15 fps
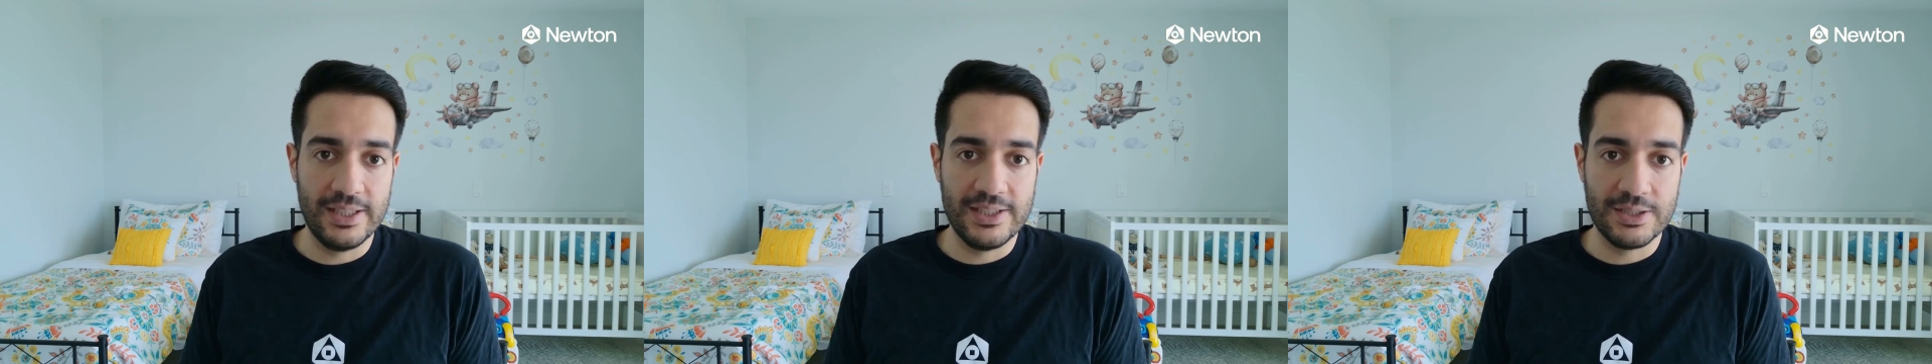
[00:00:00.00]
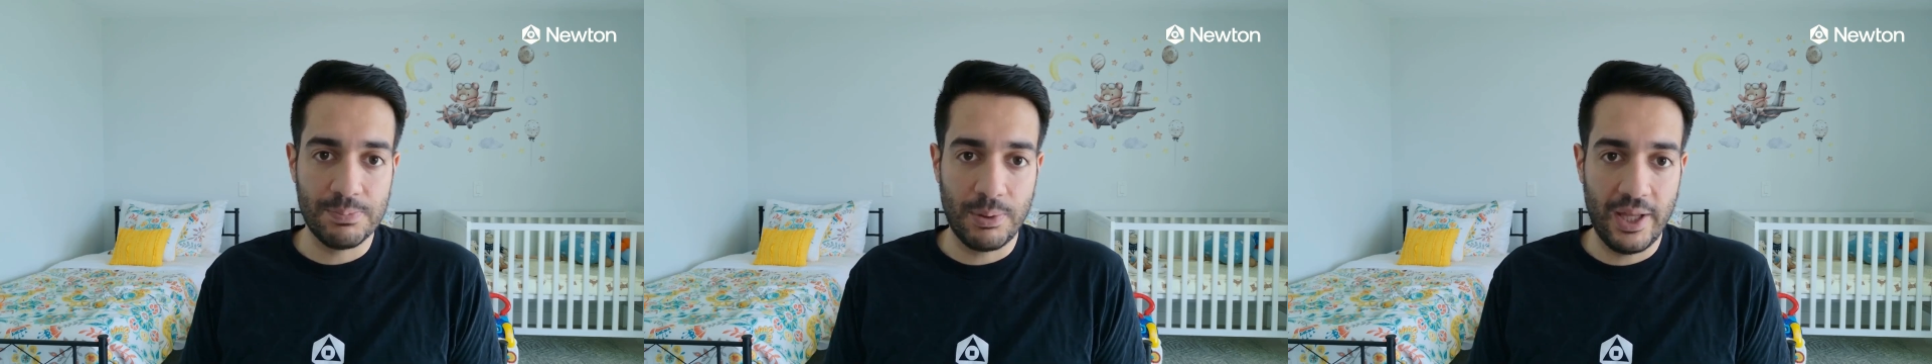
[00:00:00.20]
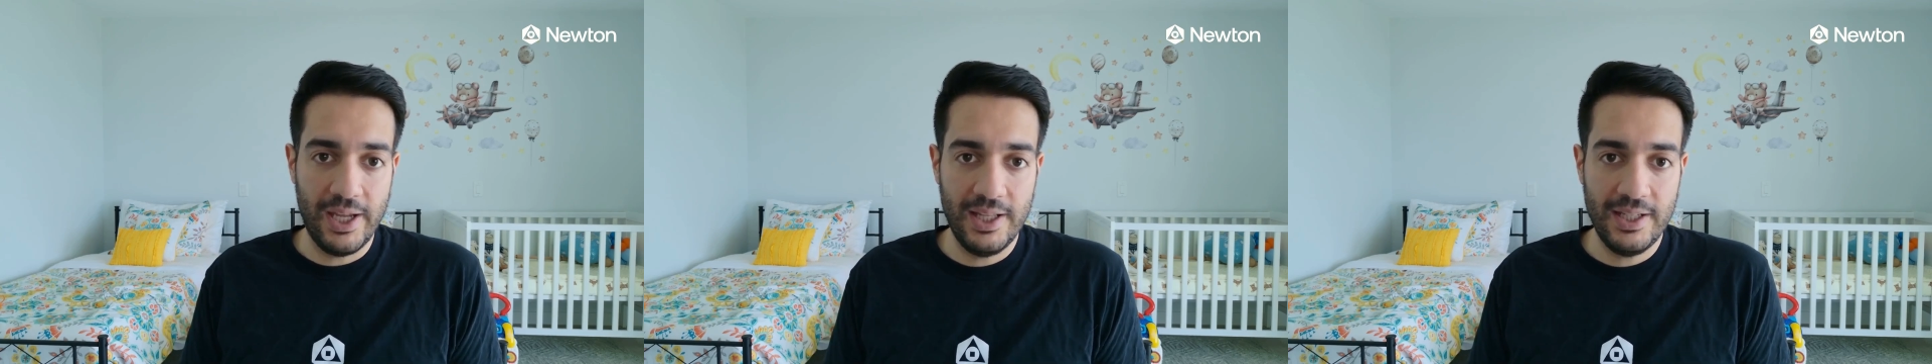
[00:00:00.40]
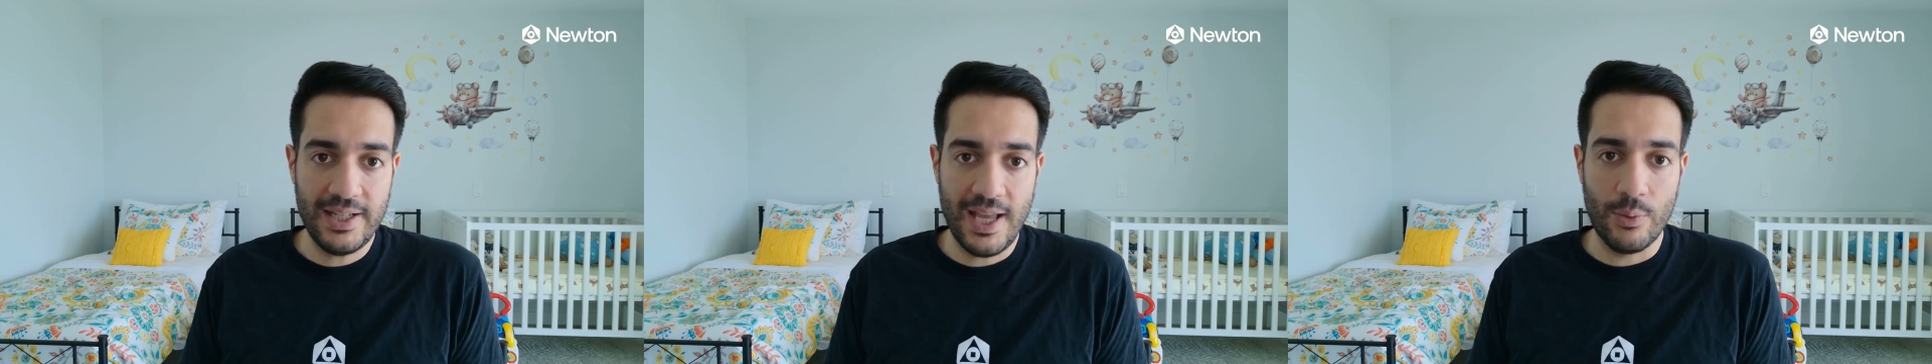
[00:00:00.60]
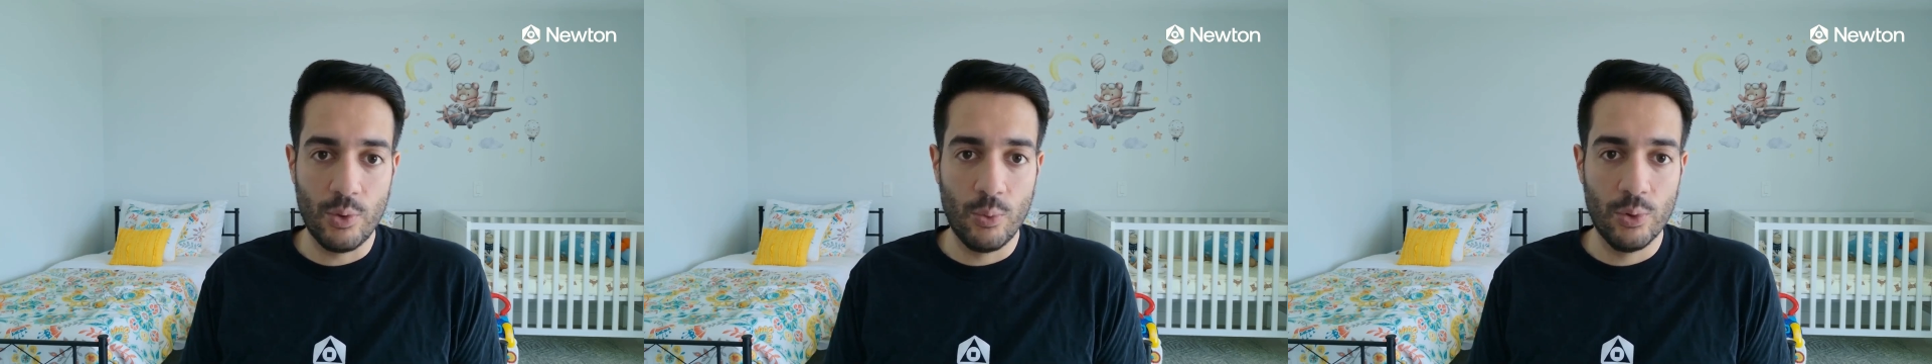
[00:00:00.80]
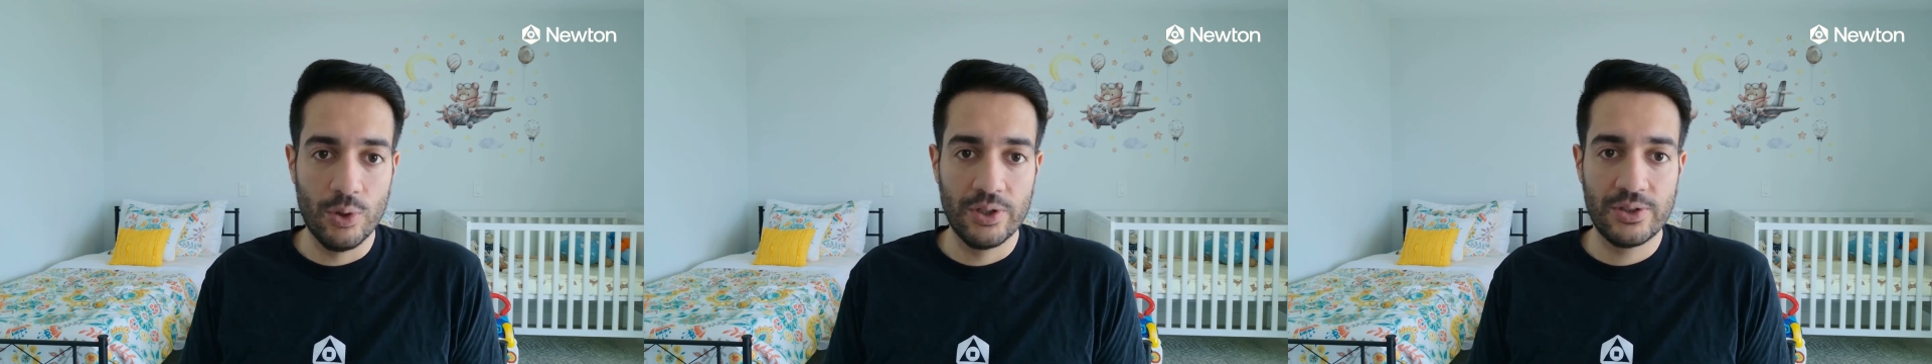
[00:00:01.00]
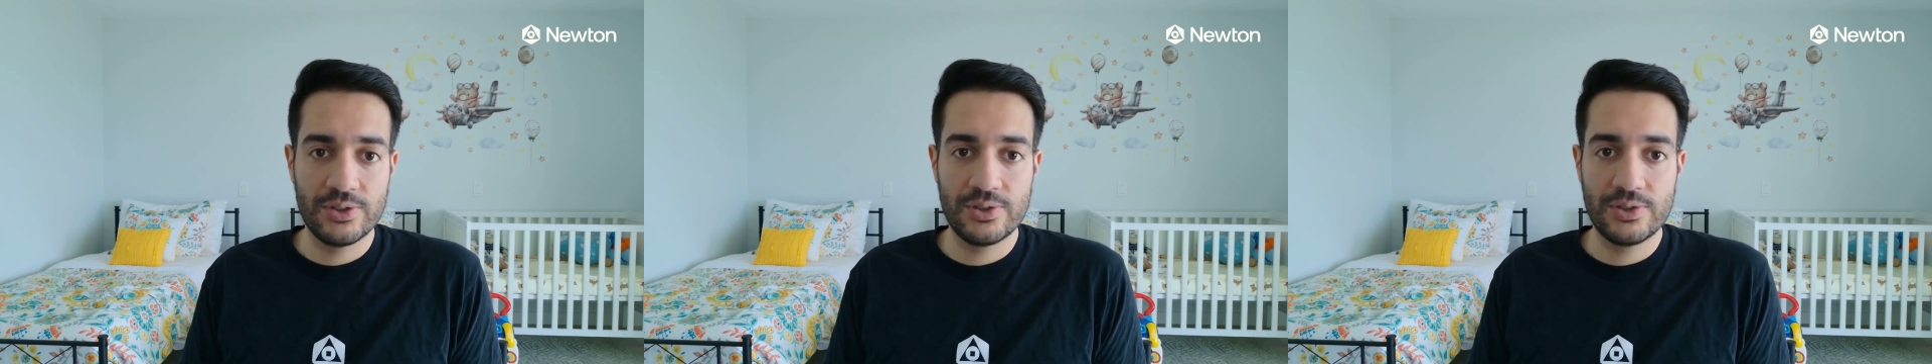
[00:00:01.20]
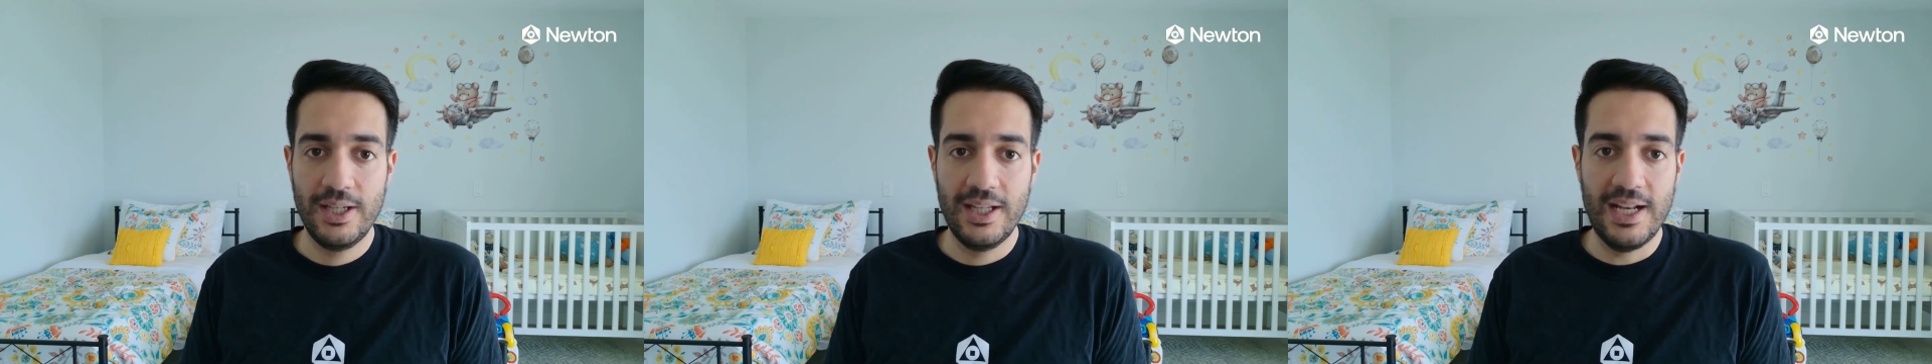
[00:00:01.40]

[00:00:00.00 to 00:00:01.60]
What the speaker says: is planned, how it works,